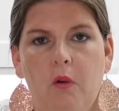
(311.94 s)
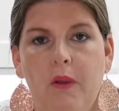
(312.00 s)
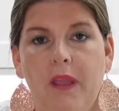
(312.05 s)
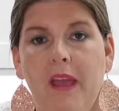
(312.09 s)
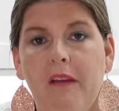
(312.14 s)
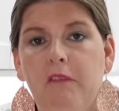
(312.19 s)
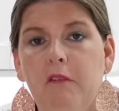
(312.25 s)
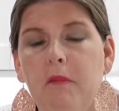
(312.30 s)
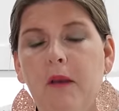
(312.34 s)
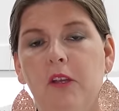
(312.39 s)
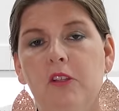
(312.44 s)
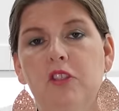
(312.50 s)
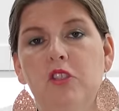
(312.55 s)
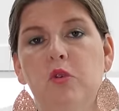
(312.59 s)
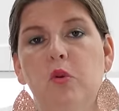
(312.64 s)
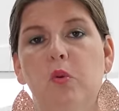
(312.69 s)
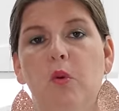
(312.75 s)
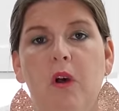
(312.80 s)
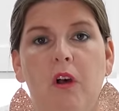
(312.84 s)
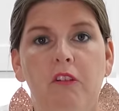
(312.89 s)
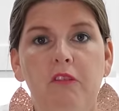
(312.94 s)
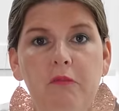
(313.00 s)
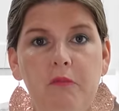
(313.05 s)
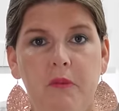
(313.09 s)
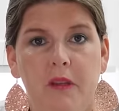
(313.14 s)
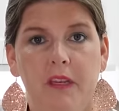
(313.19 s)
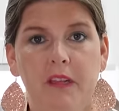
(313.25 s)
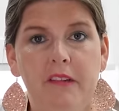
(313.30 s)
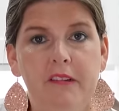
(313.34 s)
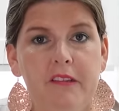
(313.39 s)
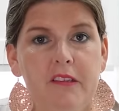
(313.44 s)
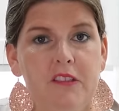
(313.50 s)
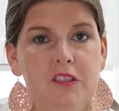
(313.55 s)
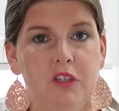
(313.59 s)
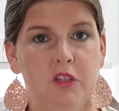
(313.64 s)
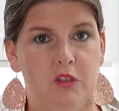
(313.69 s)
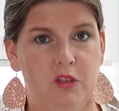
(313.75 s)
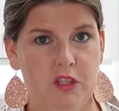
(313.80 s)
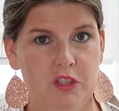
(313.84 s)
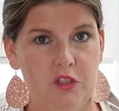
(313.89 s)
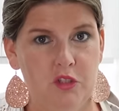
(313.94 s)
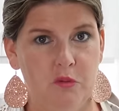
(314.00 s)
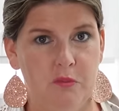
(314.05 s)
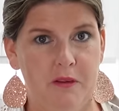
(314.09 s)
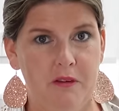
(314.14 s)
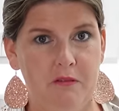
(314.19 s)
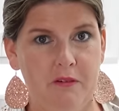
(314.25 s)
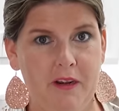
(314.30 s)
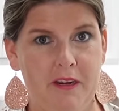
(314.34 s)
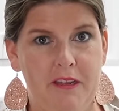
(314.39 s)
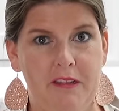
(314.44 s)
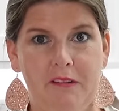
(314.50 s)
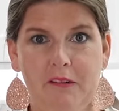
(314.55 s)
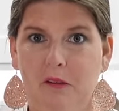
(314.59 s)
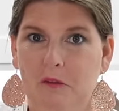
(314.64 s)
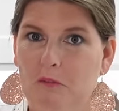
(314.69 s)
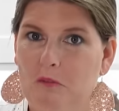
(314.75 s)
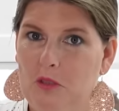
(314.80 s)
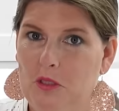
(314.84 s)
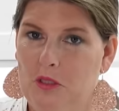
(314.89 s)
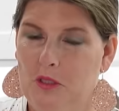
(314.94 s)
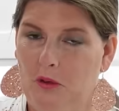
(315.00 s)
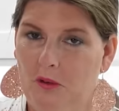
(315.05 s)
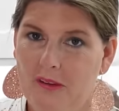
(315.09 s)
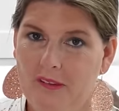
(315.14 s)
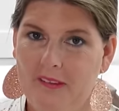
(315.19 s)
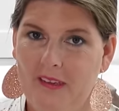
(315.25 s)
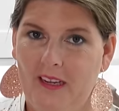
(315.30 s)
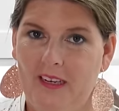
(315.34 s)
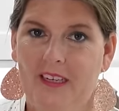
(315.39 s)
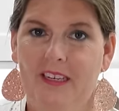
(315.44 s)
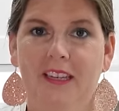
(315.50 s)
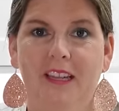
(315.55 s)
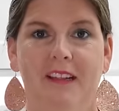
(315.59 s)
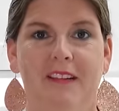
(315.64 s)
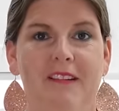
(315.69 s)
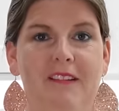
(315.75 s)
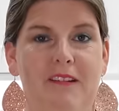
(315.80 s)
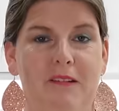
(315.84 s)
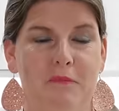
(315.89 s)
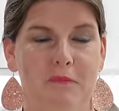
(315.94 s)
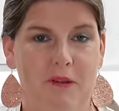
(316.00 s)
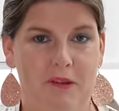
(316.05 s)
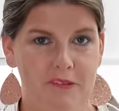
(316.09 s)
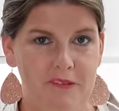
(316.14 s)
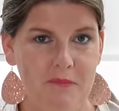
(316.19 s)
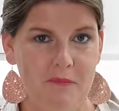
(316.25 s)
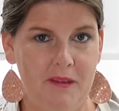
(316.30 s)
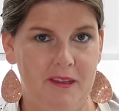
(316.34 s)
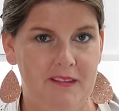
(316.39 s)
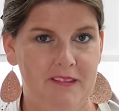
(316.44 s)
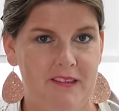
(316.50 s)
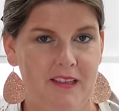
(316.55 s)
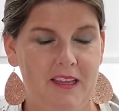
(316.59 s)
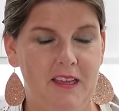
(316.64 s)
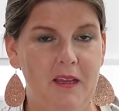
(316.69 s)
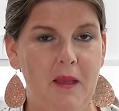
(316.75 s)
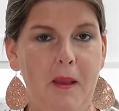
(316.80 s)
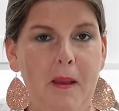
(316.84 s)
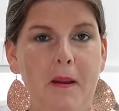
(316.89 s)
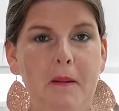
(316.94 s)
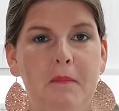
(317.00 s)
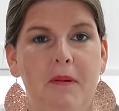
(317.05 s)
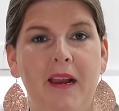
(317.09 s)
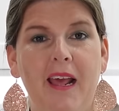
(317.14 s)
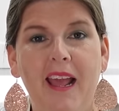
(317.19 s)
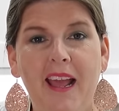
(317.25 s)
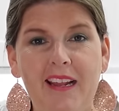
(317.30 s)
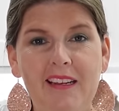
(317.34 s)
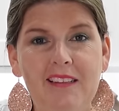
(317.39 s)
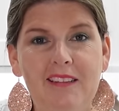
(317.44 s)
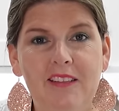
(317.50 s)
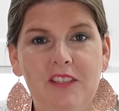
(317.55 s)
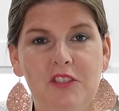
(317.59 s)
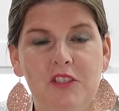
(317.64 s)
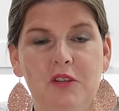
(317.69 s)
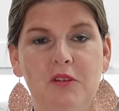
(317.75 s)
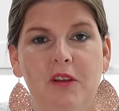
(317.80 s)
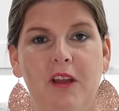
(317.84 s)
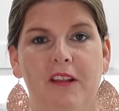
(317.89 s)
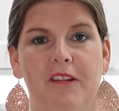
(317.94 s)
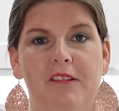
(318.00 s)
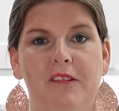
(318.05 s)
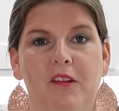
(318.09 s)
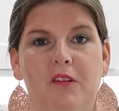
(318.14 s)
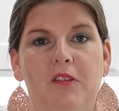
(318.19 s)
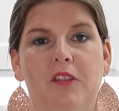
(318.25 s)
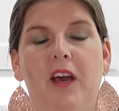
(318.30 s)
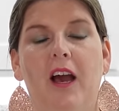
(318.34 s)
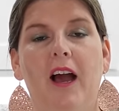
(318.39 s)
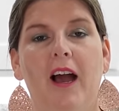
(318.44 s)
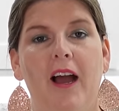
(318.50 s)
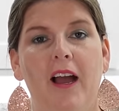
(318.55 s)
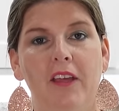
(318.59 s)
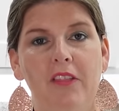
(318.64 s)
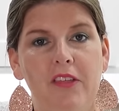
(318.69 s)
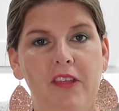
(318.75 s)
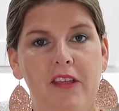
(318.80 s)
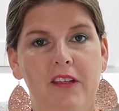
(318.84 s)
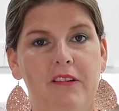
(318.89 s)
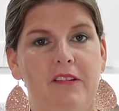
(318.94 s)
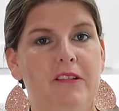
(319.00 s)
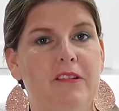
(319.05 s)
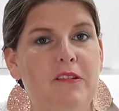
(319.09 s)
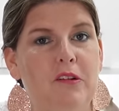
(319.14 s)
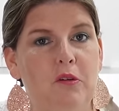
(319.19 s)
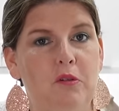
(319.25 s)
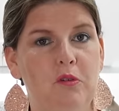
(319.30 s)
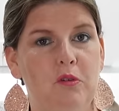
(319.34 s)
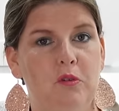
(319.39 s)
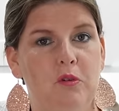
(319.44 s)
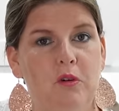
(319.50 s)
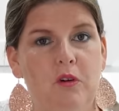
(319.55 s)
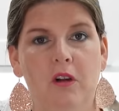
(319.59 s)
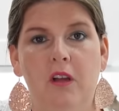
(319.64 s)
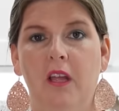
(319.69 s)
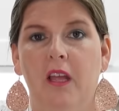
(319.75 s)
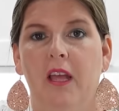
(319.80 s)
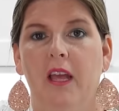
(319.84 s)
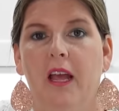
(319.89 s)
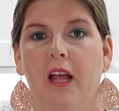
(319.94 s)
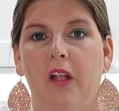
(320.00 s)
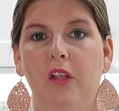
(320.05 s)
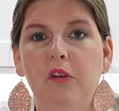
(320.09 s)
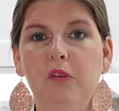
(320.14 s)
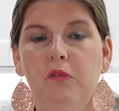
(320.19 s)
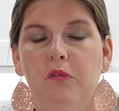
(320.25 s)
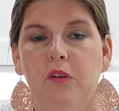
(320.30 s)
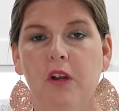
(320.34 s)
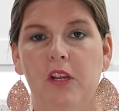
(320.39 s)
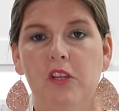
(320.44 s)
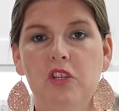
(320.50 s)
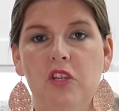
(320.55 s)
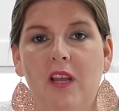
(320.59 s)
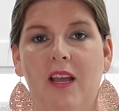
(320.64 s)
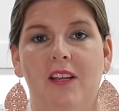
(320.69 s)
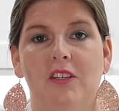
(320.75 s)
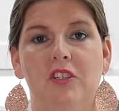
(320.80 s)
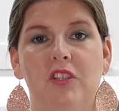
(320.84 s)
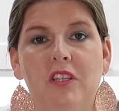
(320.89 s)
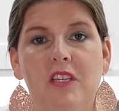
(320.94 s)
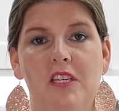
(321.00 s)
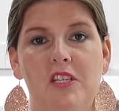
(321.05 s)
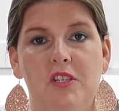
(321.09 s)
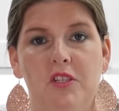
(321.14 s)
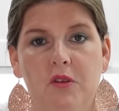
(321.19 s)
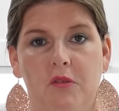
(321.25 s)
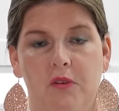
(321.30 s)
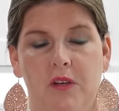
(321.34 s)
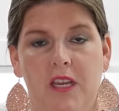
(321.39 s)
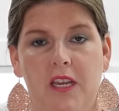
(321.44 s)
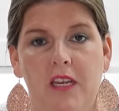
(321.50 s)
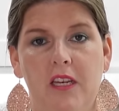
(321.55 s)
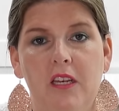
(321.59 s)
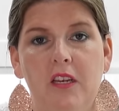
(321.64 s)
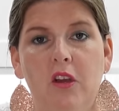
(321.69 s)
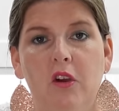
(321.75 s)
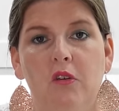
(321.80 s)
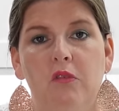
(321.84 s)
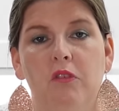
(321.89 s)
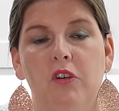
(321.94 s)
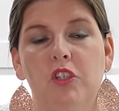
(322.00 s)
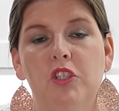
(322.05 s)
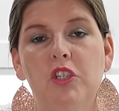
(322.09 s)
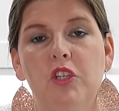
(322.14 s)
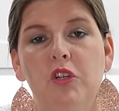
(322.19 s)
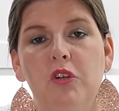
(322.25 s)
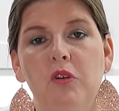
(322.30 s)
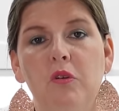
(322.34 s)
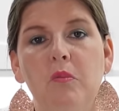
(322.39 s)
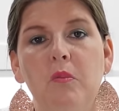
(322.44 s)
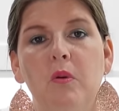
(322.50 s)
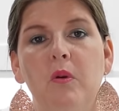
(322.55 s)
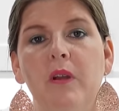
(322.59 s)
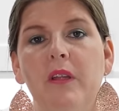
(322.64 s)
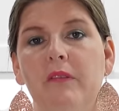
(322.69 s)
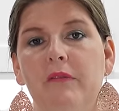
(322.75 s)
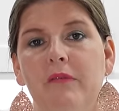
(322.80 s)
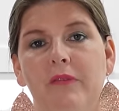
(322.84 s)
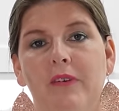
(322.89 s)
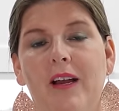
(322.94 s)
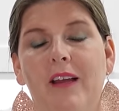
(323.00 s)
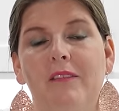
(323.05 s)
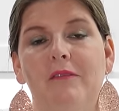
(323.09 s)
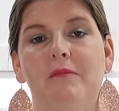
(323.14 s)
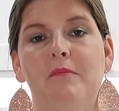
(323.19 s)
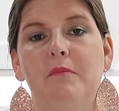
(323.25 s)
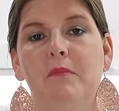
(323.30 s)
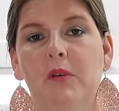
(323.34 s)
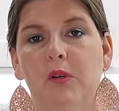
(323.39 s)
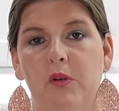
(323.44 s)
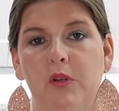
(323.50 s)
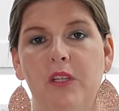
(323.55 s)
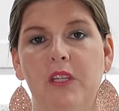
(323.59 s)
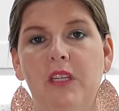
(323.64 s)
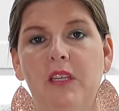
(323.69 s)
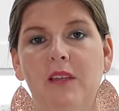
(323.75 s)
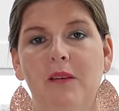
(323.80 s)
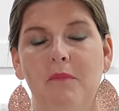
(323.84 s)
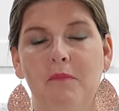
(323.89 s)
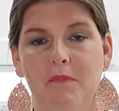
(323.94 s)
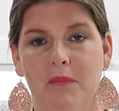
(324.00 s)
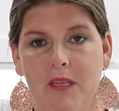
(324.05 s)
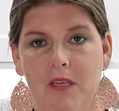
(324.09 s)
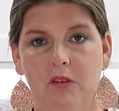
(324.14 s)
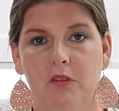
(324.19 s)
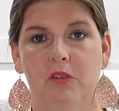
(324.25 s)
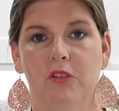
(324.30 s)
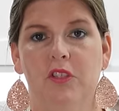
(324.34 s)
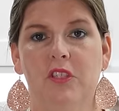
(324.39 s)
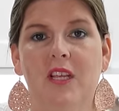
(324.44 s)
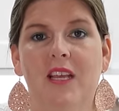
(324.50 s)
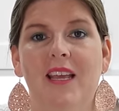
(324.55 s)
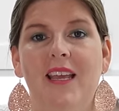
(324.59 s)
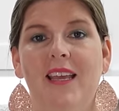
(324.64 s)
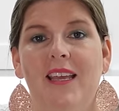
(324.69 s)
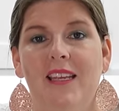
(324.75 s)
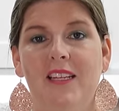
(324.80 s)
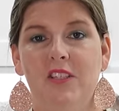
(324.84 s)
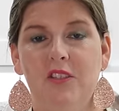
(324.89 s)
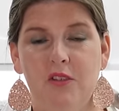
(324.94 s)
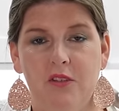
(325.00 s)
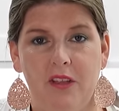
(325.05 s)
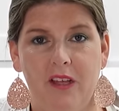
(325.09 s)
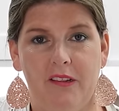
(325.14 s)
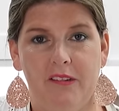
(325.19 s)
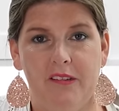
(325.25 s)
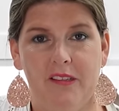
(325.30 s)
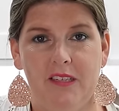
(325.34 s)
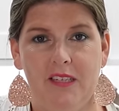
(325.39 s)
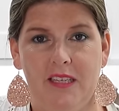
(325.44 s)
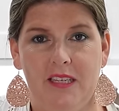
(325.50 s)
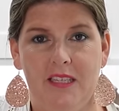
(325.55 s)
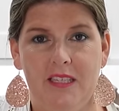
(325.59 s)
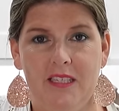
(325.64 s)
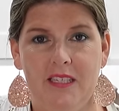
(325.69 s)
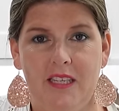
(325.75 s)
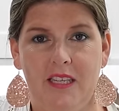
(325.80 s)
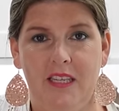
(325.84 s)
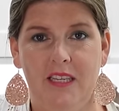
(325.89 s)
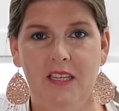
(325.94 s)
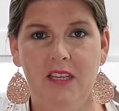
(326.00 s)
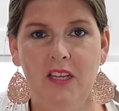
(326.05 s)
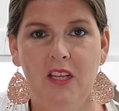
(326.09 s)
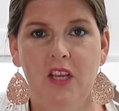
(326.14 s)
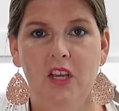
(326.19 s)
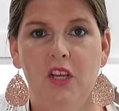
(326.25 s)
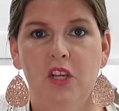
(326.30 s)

We have about twelve minutes until lunch will be ready, so I'm so excited. It smells amazing, but I had to let you guys know that I think it's so cool. HelloFresh actually donated over two point five million meals in two thousand nineteen